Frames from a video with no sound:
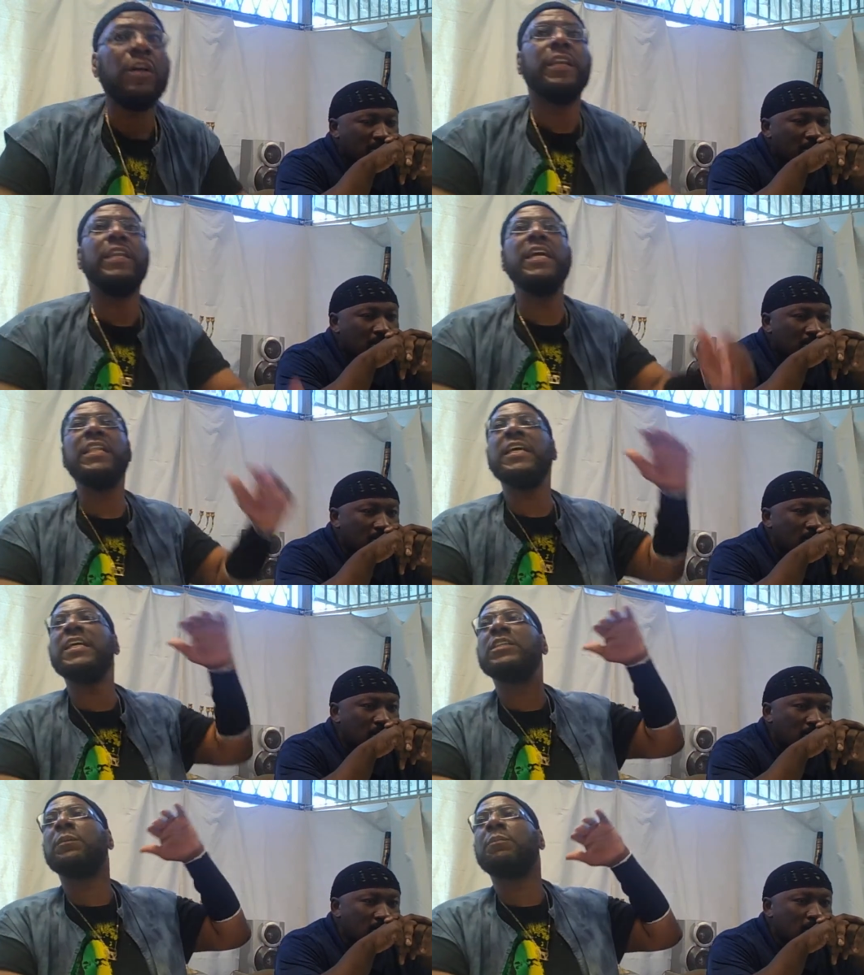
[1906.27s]
Speaker 1: yep. neither
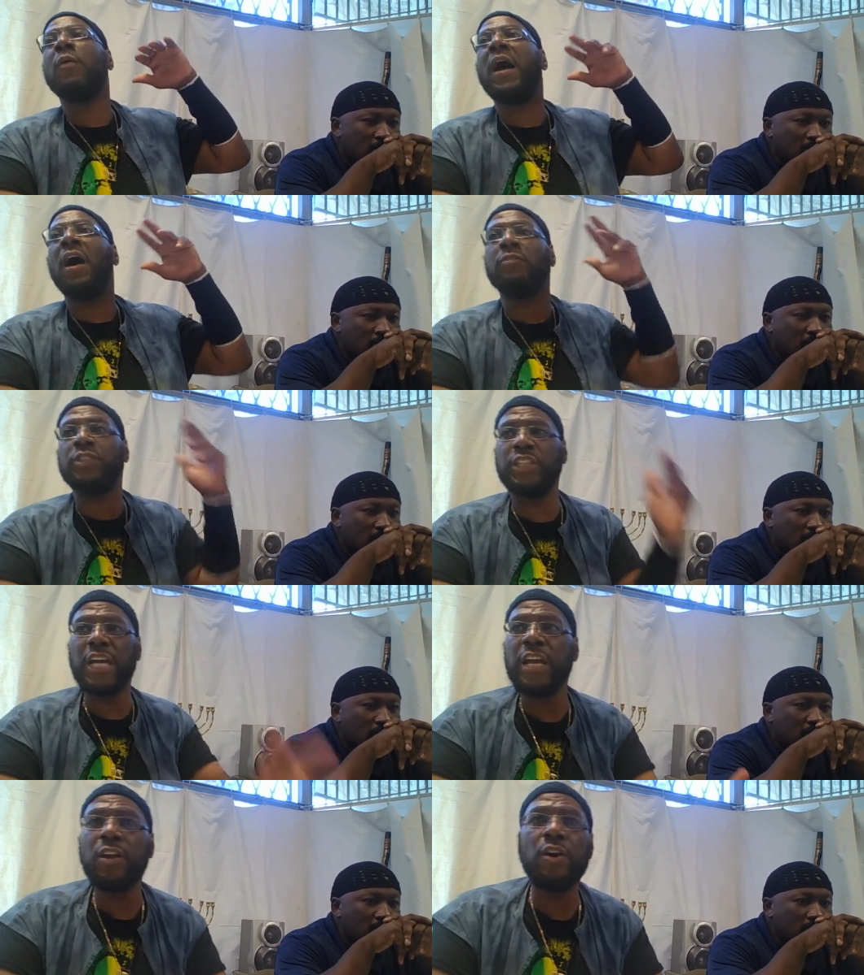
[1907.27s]
is a proud
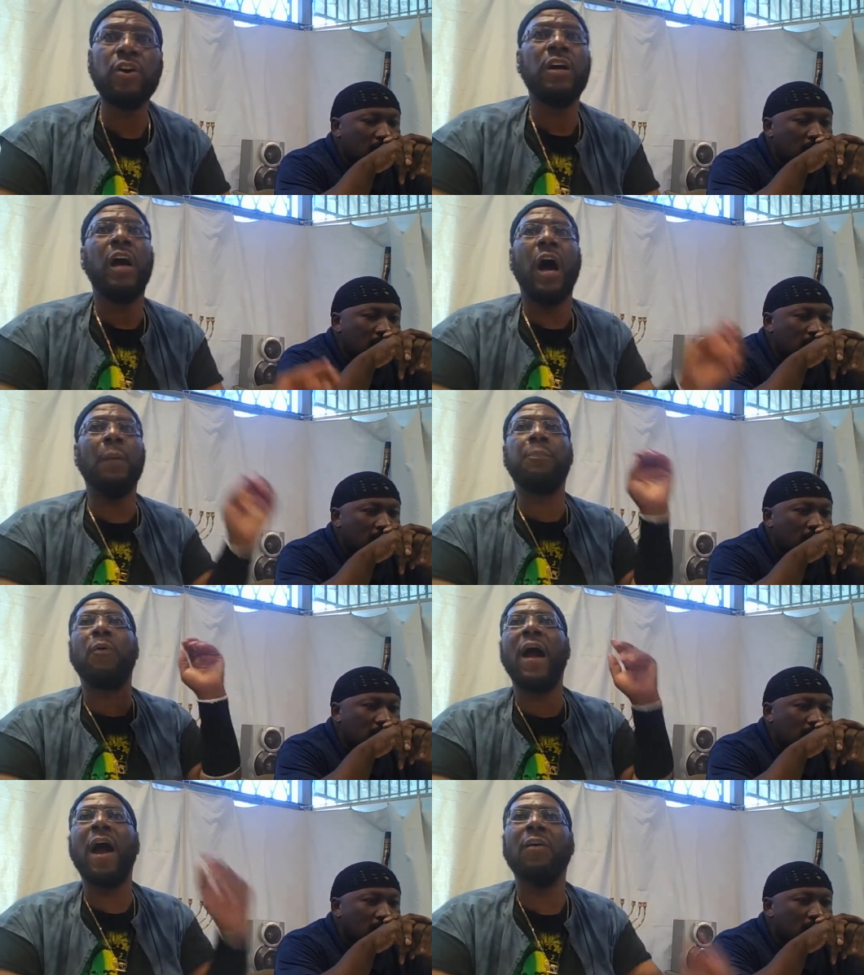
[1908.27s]
cheater, a
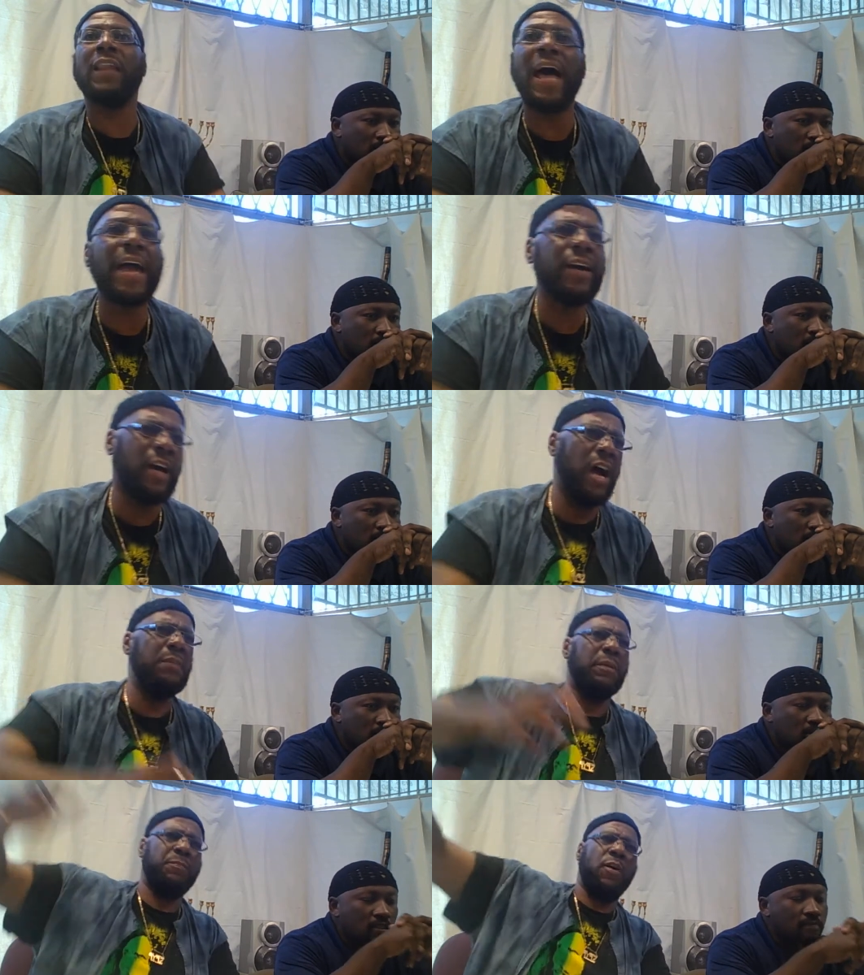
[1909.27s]
proud liar.
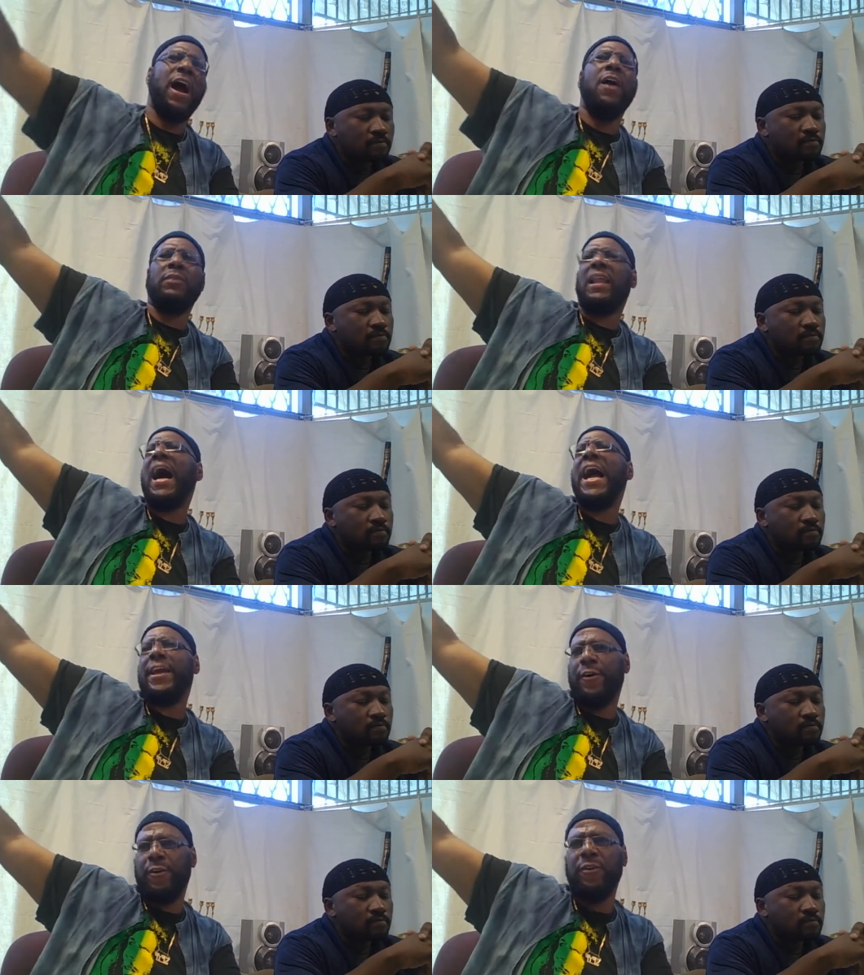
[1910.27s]
I'm a proud
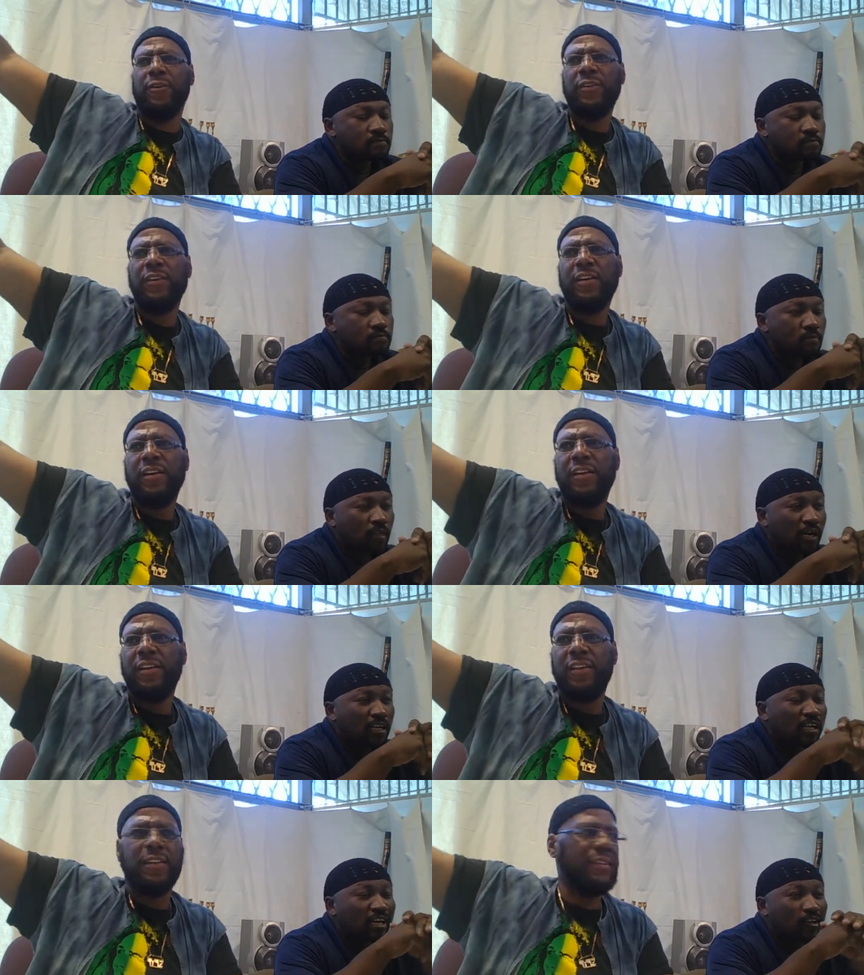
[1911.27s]
liar.
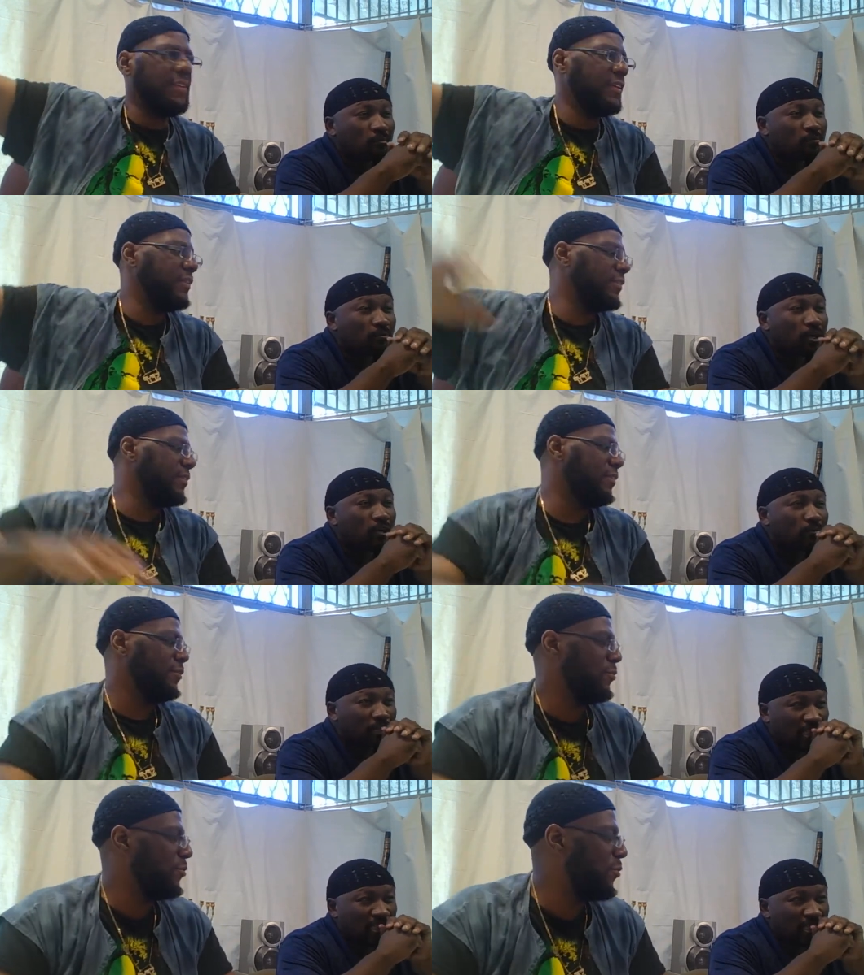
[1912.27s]
Speaker 2: I lied. I'm proud
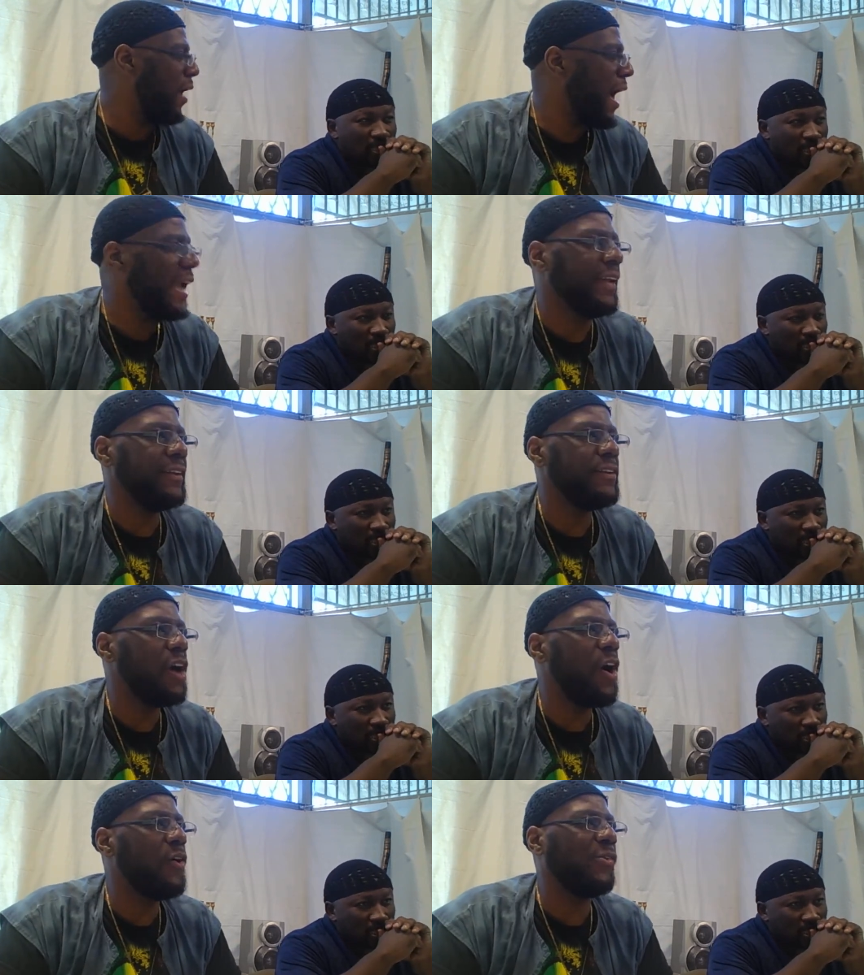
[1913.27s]
about it.
Speaker 1: Right.
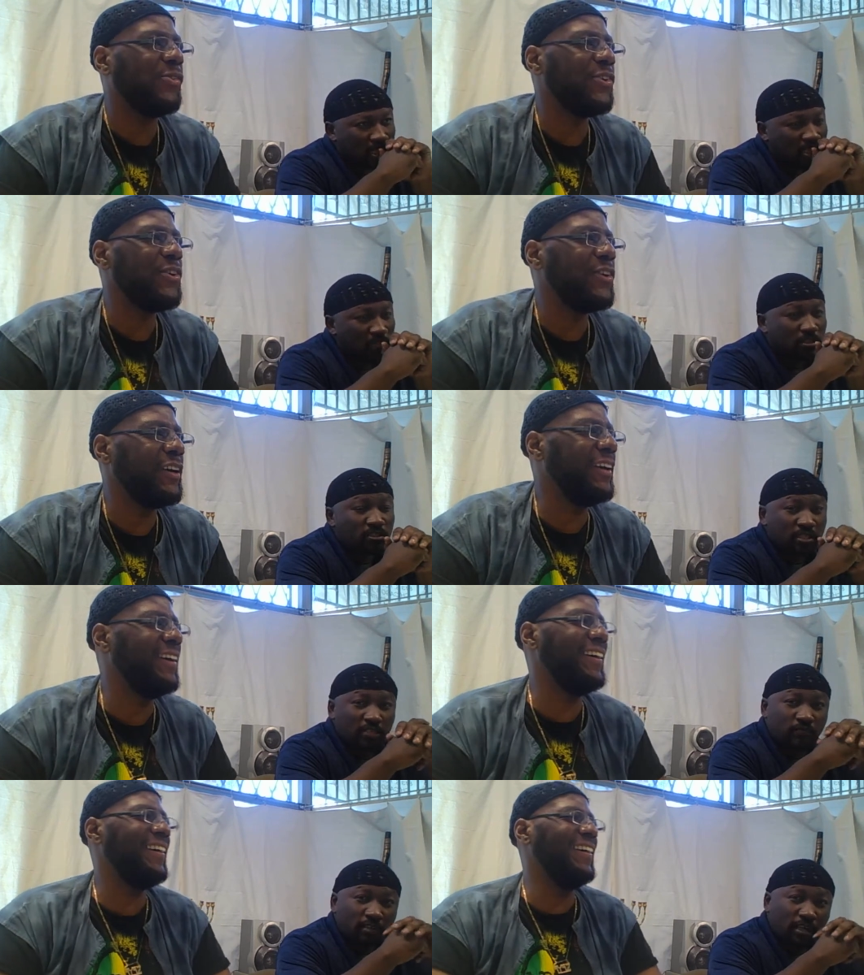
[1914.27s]
No. I'm a
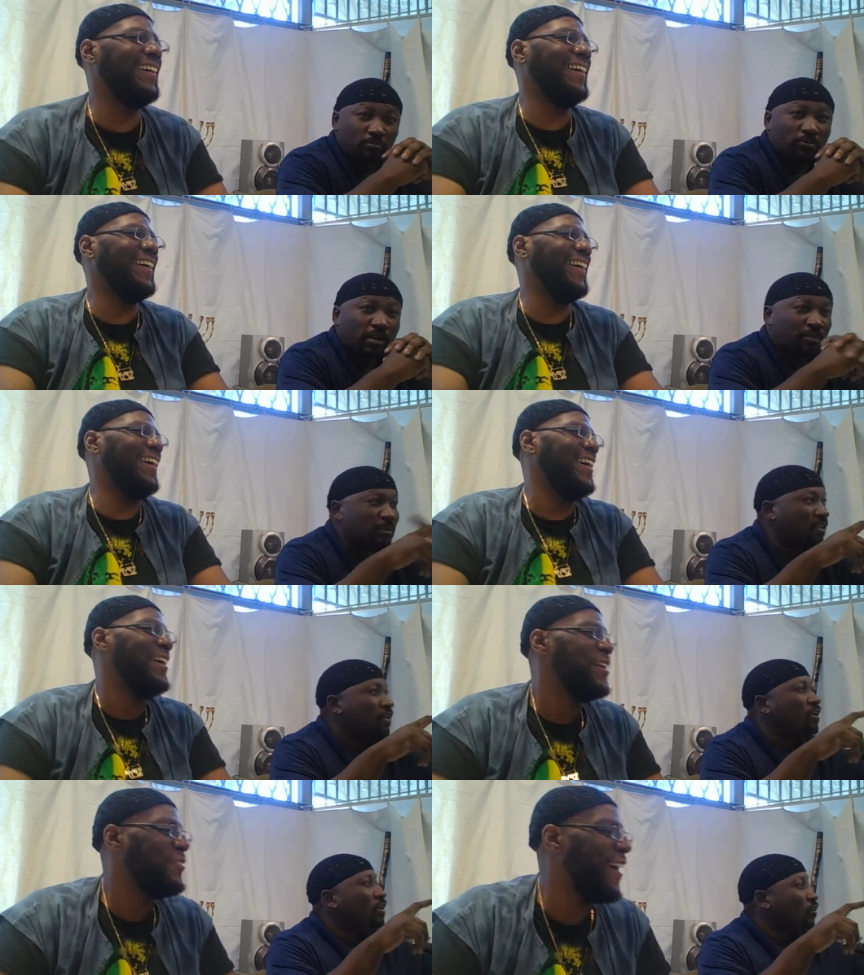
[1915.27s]
thief
Speaker 2: and I'm proud
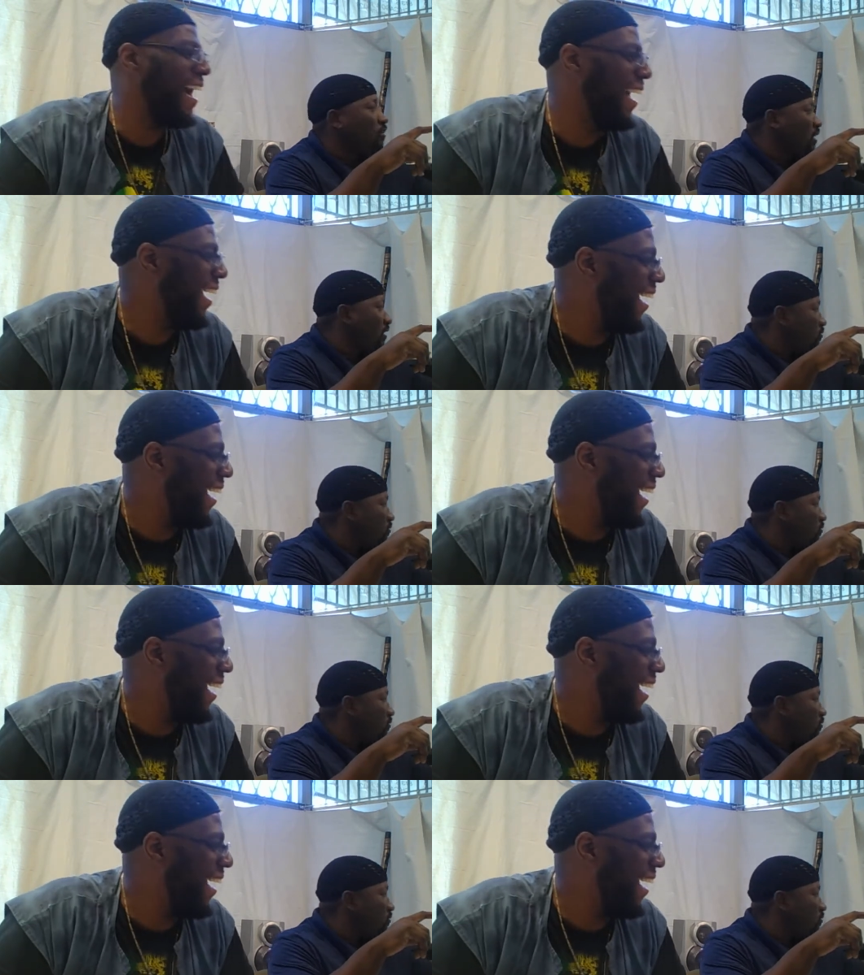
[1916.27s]
about it. Right. Okay,